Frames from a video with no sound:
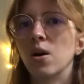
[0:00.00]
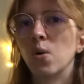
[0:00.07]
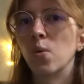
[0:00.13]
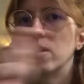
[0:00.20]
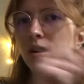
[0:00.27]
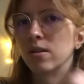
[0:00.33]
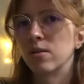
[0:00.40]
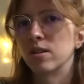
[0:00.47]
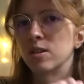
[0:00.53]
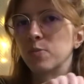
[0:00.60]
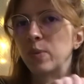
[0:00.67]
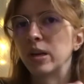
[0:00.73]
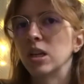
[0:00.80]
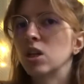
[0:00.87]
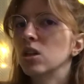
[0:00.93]
what has
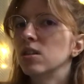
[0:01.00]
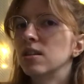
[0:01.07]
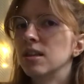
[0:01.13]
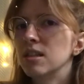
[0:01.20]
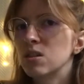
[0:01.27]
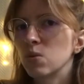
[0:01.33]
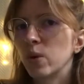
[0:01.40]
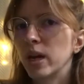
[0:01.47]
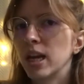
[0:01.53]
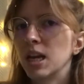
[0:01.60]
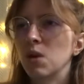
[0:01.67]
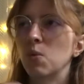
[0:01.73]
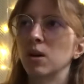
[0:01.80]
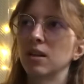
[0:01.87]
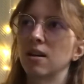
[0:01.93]
been good this
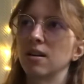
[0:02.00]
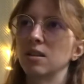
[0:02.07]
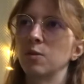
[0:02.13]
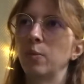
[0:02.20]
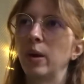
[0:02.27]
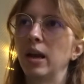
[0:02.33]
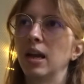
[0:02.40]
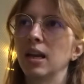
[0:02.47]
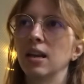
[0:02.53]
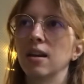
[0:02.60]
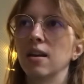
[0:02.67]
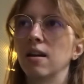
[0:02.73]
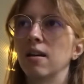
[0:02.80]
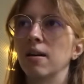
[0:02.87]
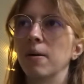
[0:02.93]
week what has been
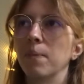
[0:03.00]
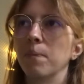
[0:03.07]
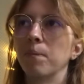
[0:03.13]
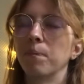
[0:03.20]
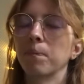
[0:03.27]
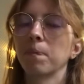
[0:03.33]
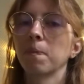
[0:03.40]
um,